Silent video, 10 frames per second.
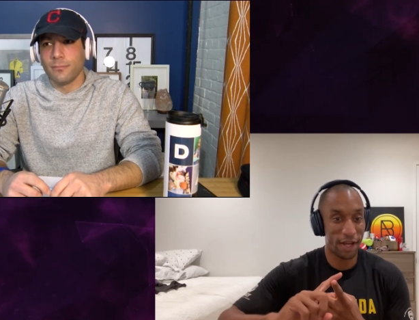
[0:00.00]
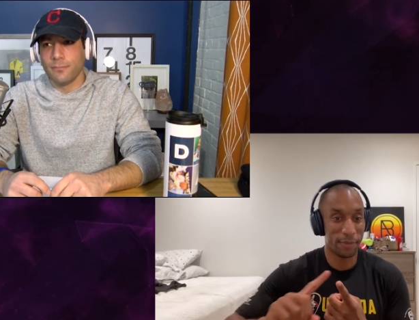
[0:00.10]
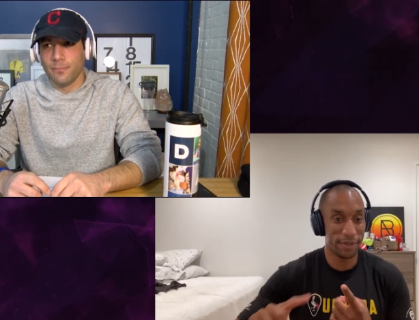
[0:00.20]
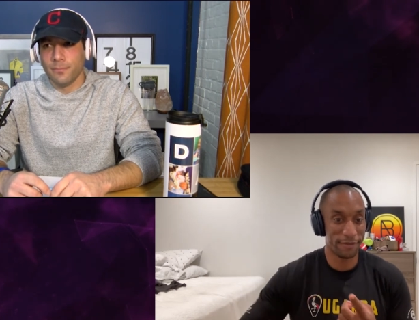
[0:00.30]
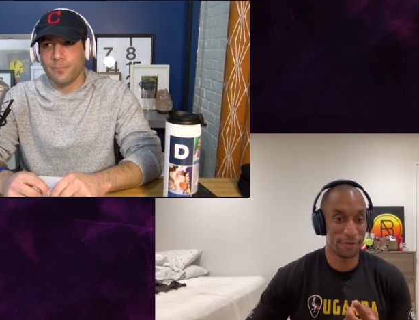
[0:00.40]
Speaker 1: would mhm.
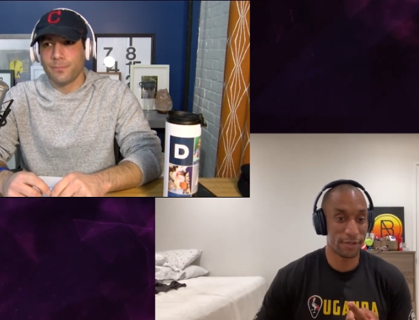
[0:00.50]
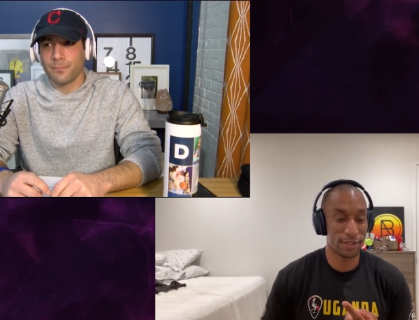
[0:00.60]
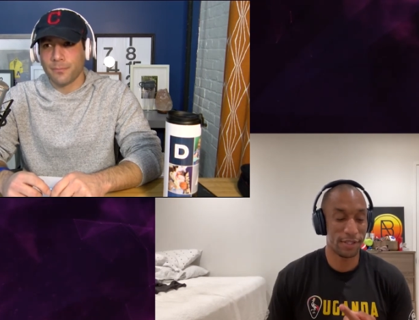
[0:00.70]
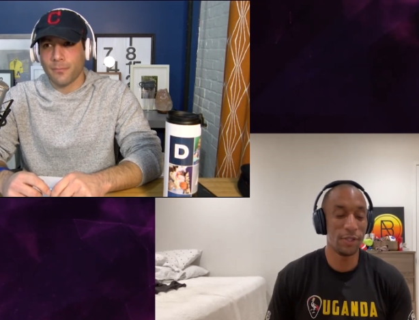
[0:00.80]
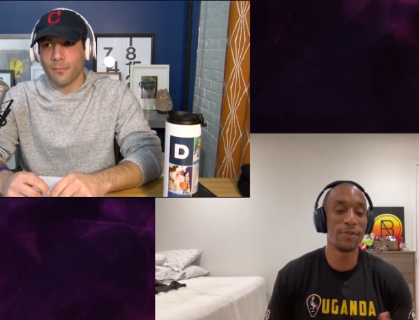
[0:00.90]
be the
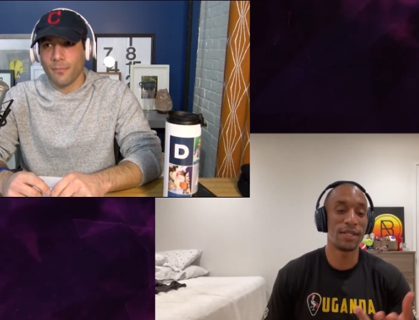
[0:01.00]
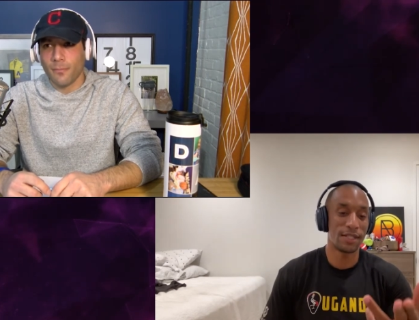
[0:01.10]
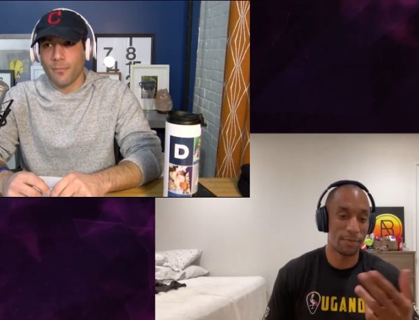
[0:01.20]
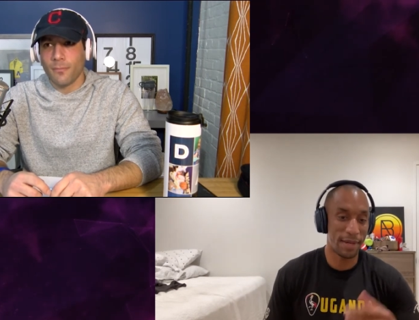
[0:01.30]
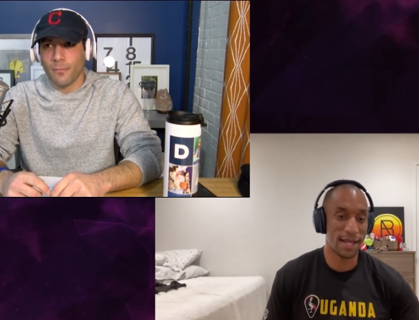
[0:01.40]
first. You did
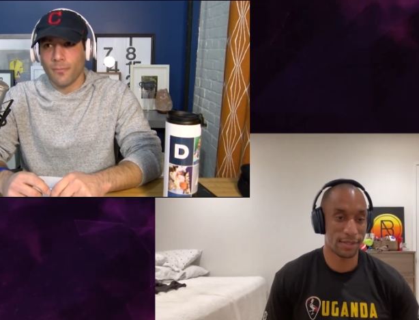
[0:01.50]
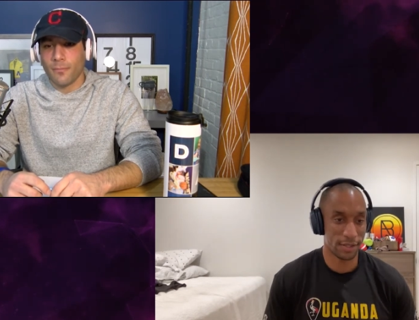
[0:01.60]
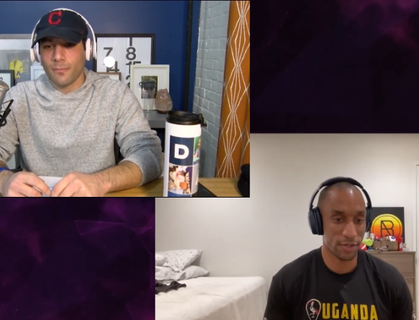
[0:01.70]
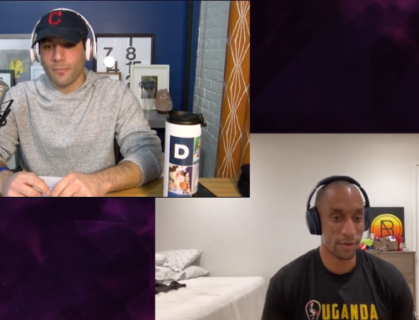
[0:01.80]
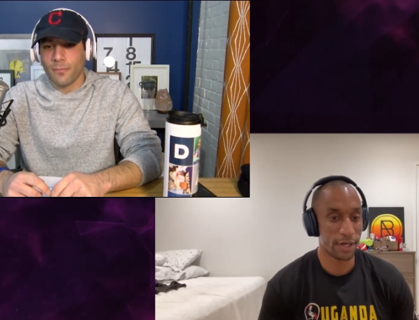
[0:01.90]

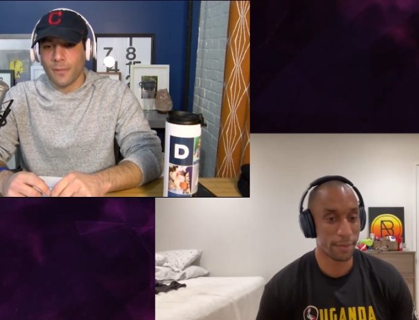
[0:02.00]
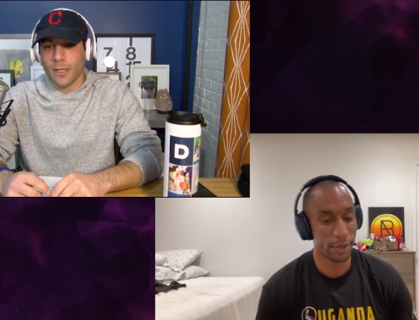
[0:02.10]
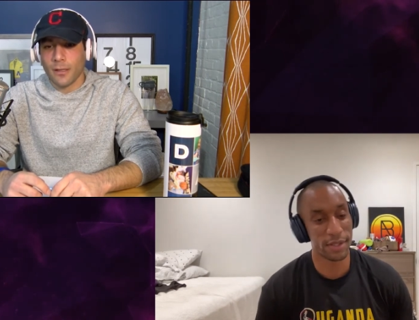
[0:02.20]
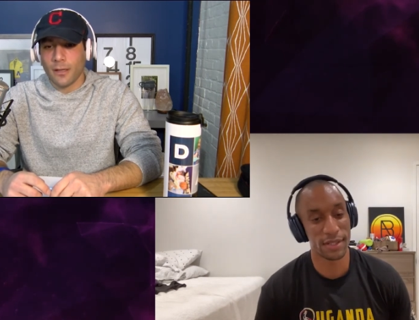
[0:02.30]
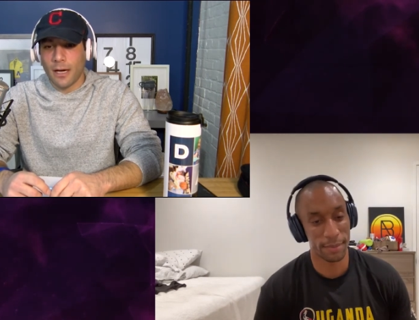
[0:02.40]
gymnastics growing up
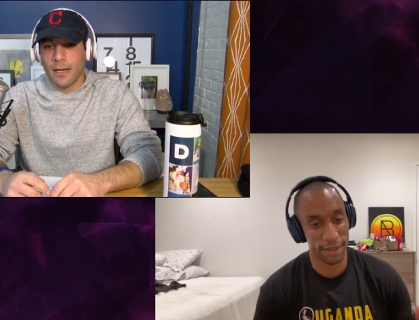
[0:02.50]
on some